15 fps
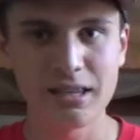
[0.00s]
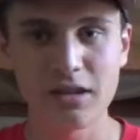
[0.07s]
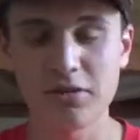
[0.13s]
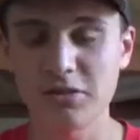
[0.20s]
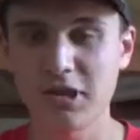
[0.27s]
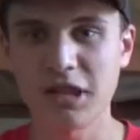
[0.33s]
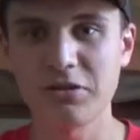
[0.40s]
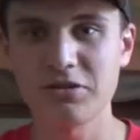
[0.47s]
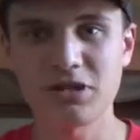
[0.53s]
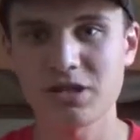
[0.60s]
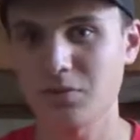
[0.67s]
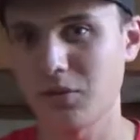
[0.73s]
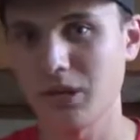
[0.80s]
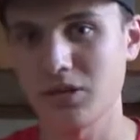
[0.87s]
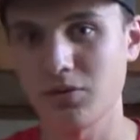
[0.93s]
They would
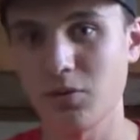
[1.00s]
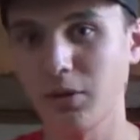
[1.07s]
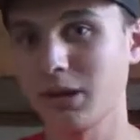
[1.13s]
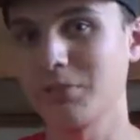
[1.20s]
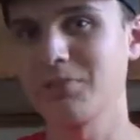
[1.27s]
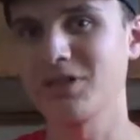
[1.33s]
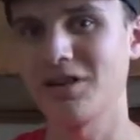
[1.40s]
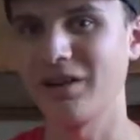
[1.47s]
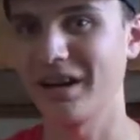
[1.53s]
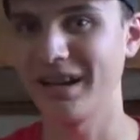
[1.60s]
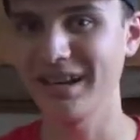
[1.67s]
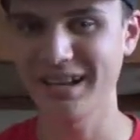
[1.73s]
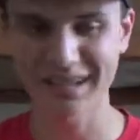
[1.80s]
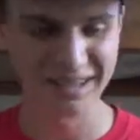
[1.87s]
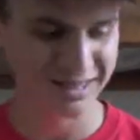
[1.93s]
just win a sword. I'm
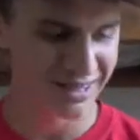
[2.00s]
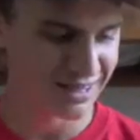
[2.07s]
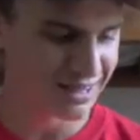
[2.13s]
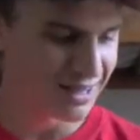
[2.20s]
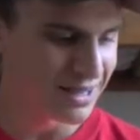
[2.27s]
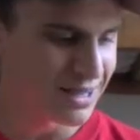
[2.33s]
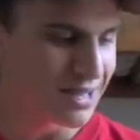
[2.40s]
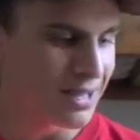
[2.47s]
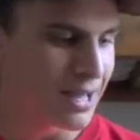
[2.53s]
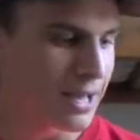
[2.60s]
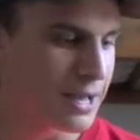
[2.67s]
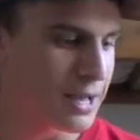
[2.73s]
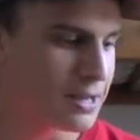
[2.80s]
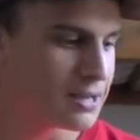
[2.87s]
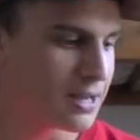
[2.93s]
sorry,
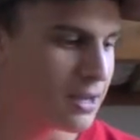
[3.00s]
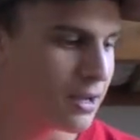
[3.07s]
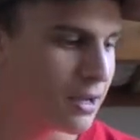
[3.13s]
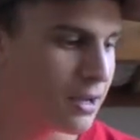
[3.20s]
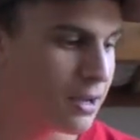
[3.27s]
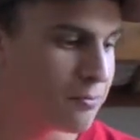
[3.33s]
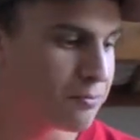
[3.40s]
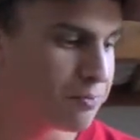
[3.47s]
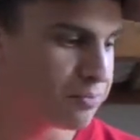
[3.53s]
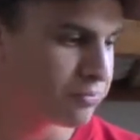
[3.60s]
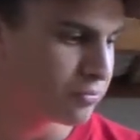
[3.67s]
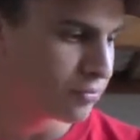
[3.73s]
and a